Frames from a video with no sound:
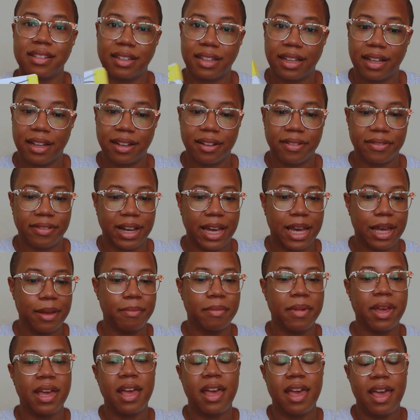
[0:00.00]
Salah,
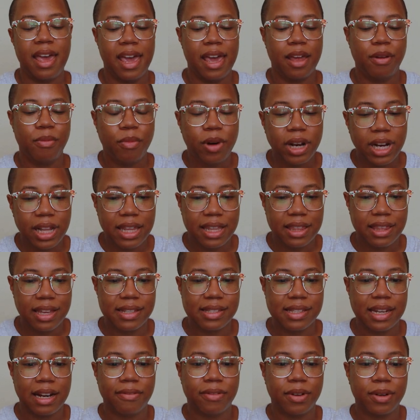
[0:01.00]
right? And one of the
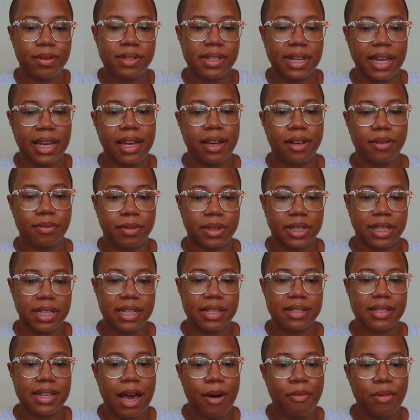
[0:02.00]
things that I wrote down
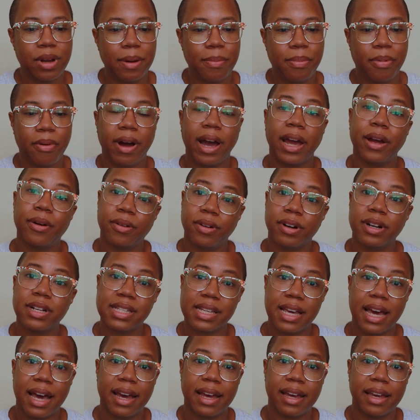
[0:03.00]
was I want to
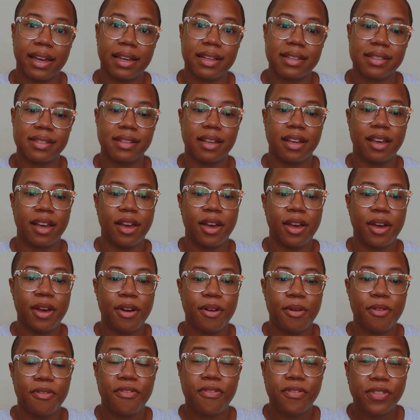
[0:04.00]
prioritize
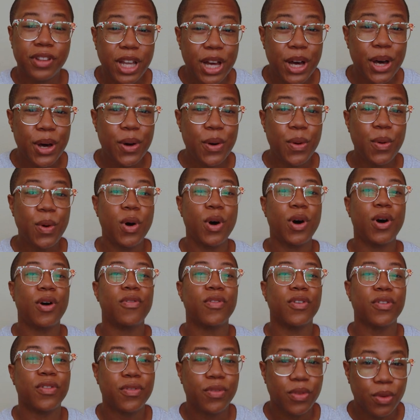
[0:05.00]
flow
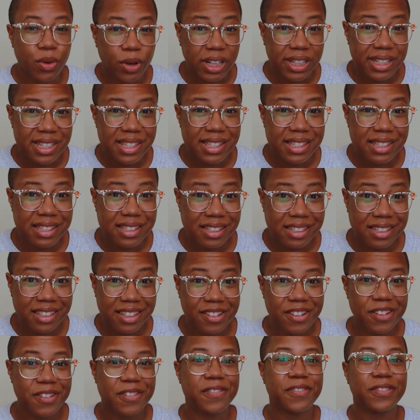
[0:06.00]
over force.
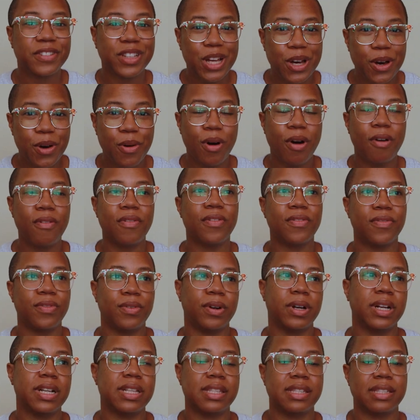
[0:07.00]
Flow over
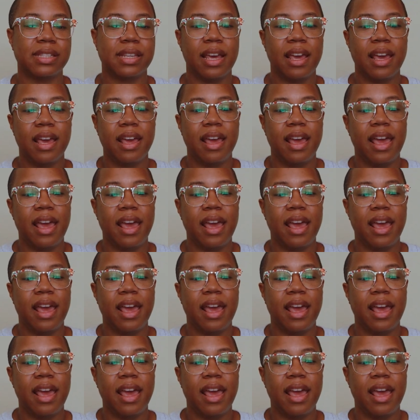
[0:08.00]
force.